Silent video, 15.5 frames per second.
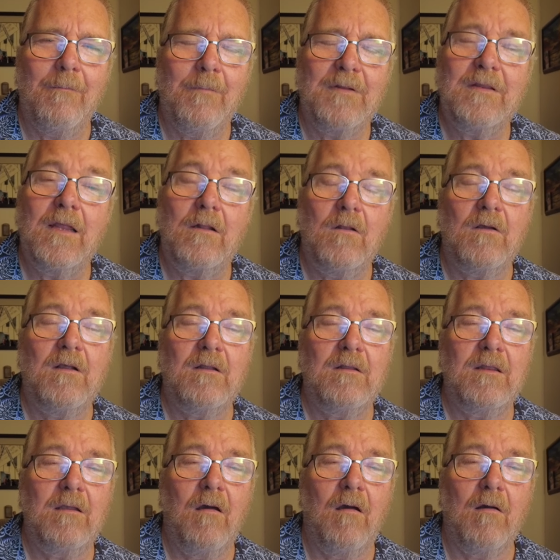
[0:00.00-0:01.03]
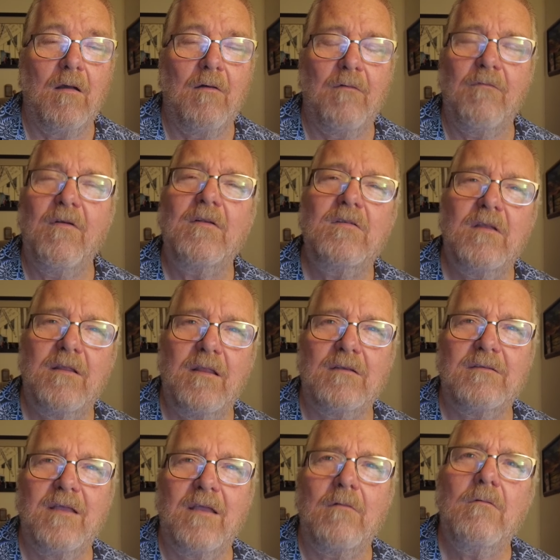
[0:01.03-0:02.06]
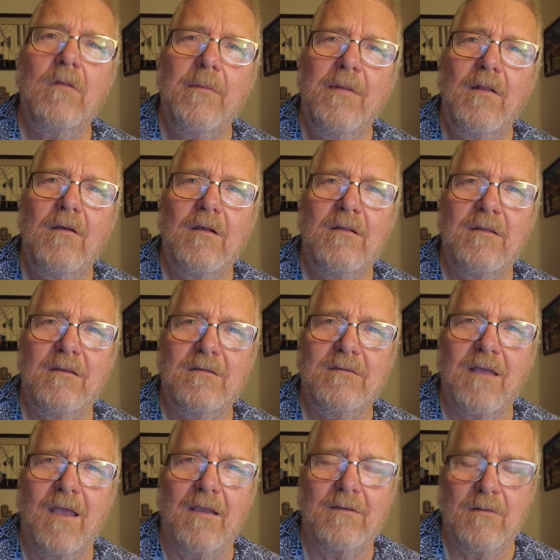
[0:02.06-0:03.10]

But they look at the art. Eventually they'll say, oh, let me look at this guy's